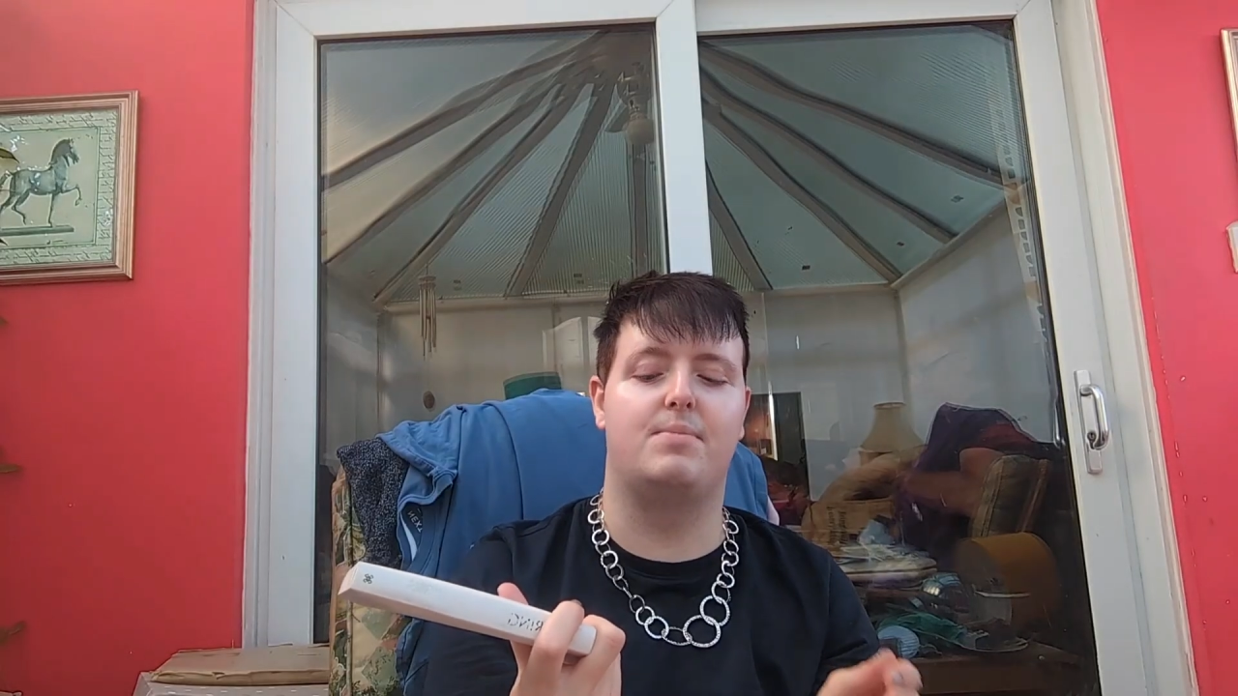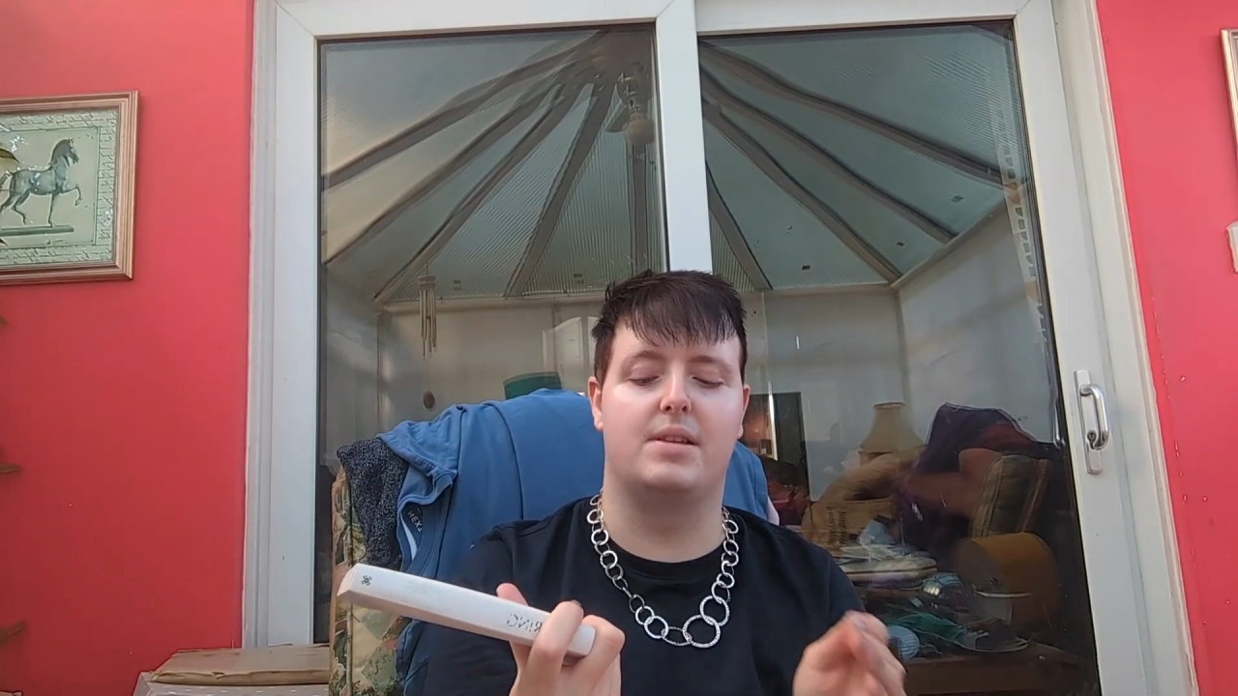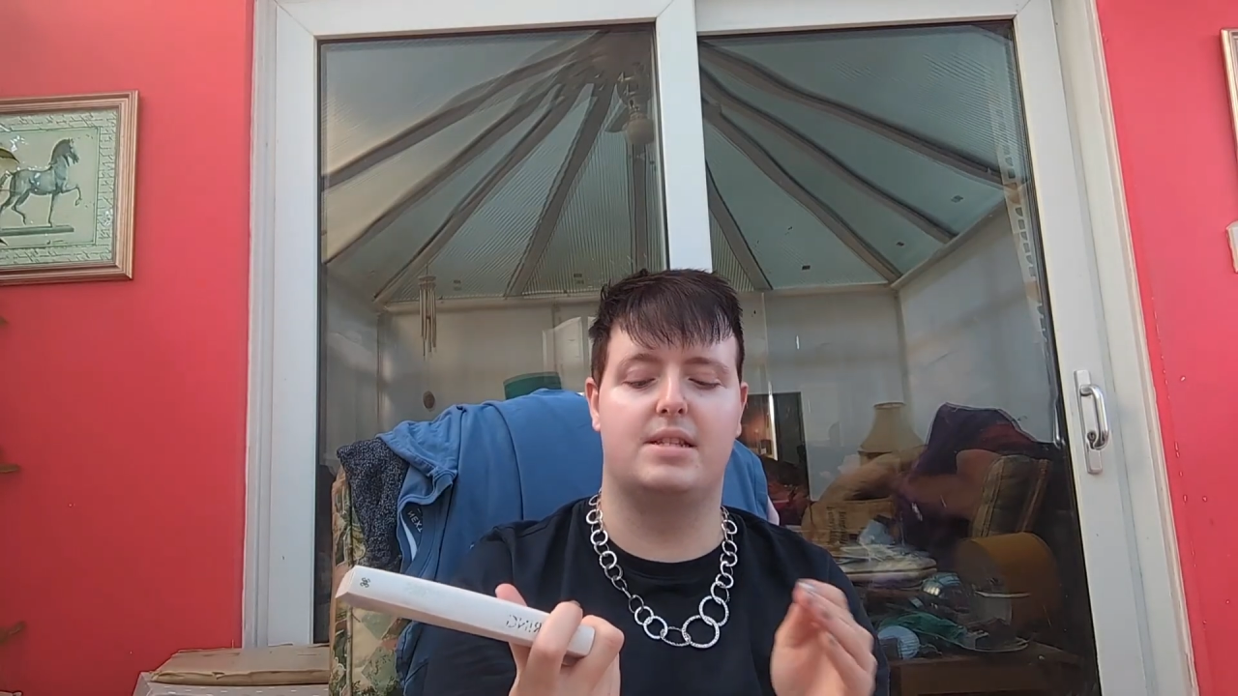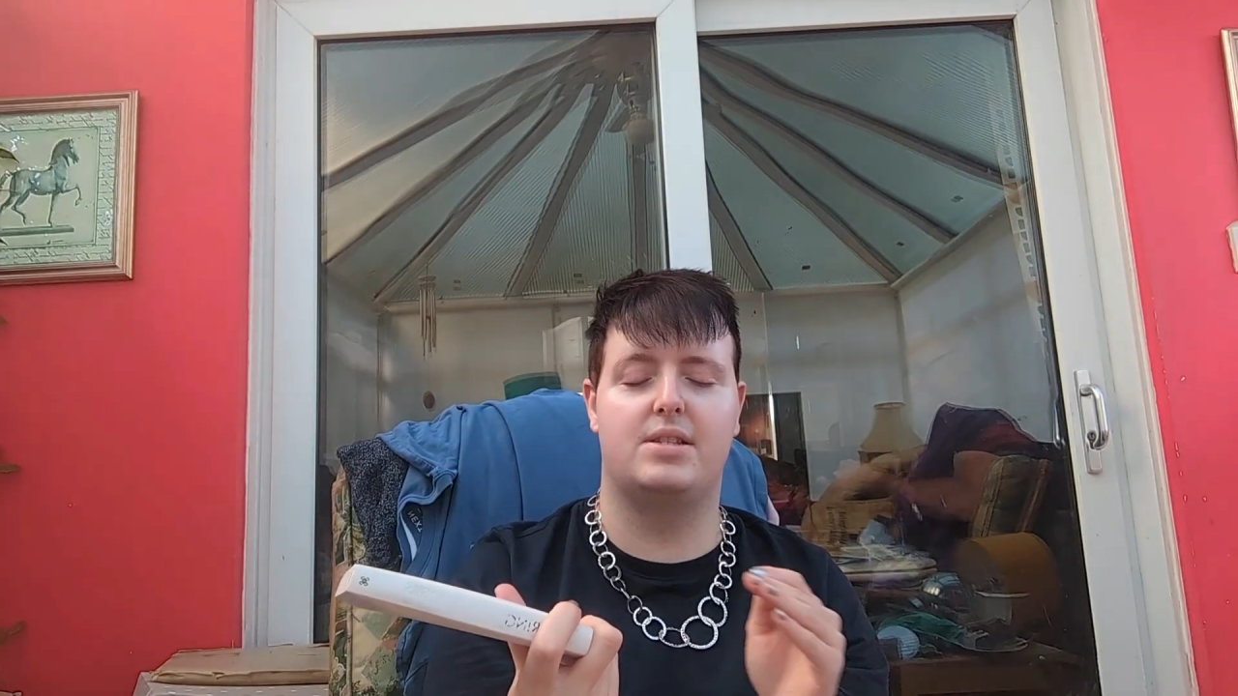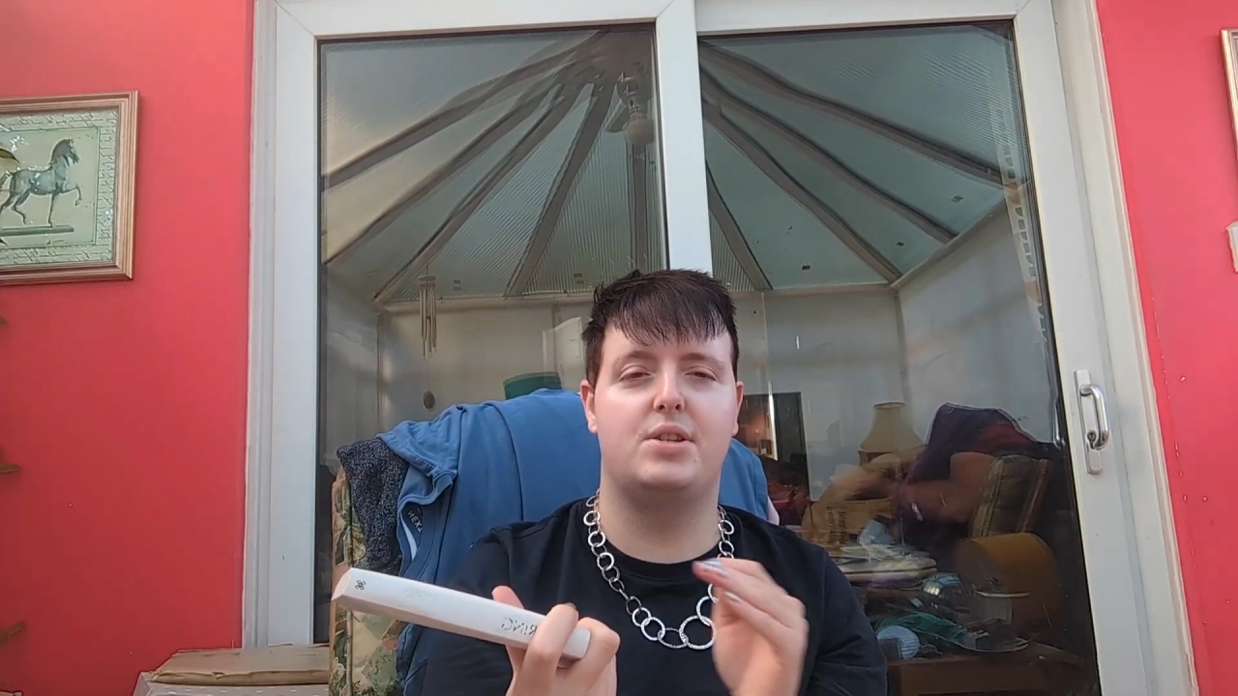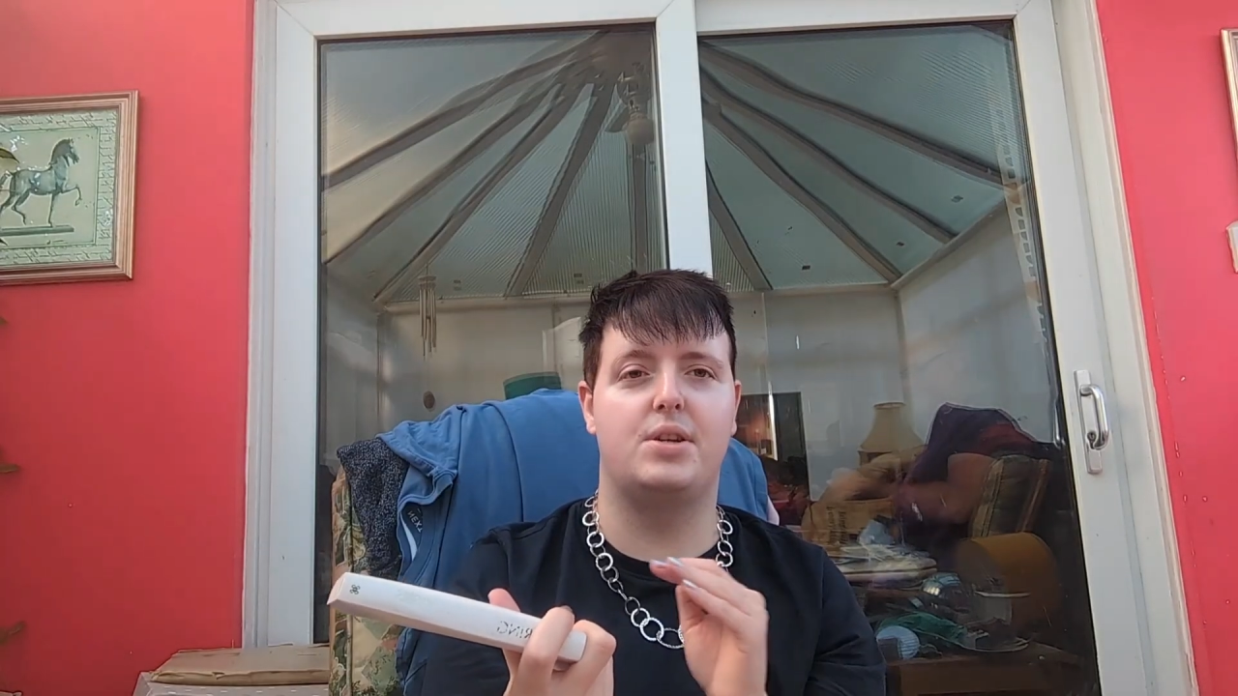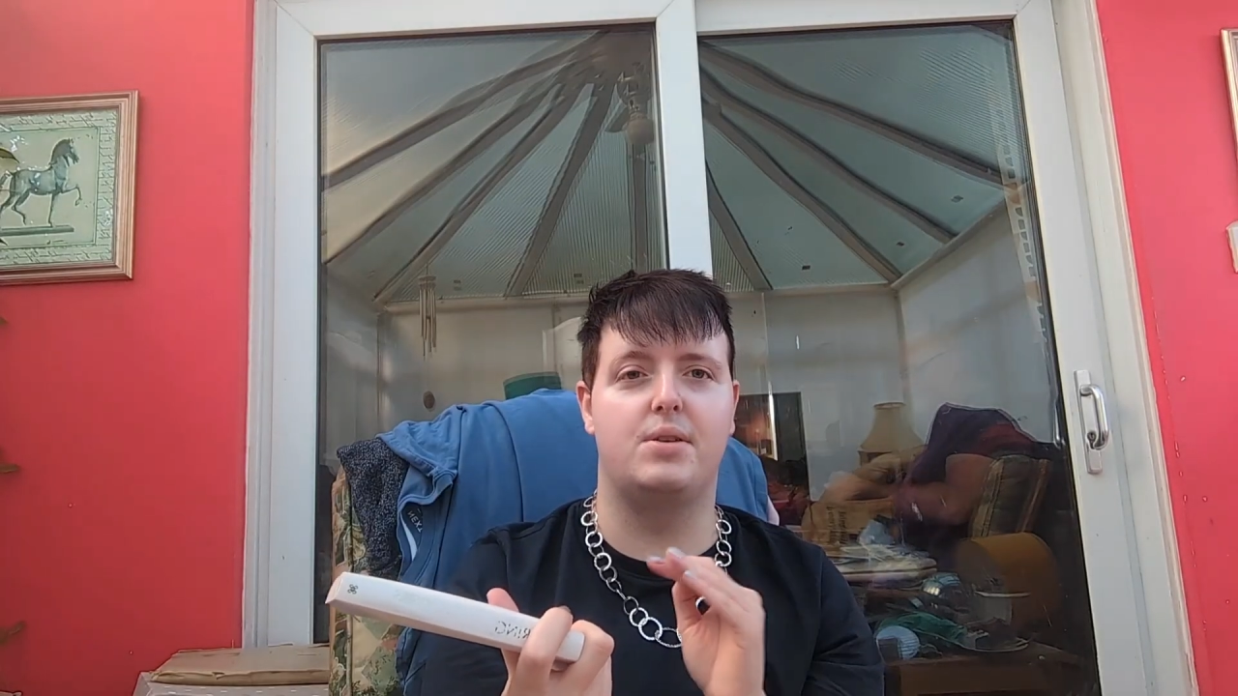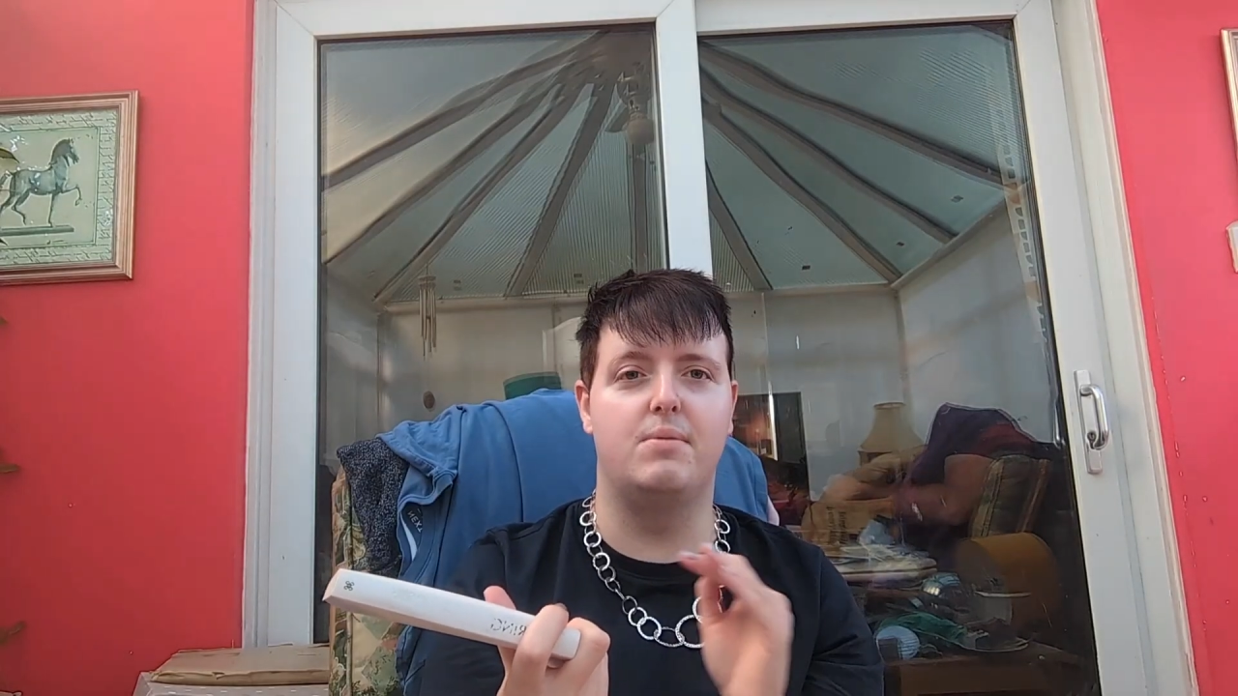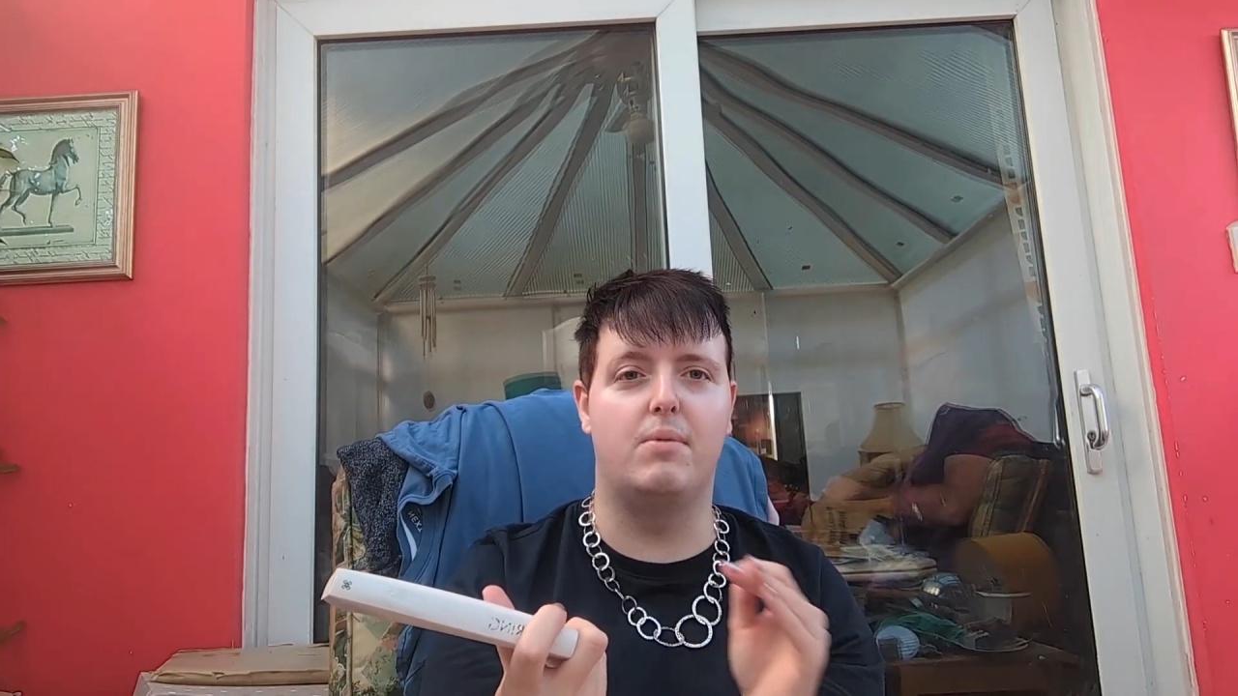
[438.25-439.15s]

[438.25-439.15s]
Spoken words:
but it's too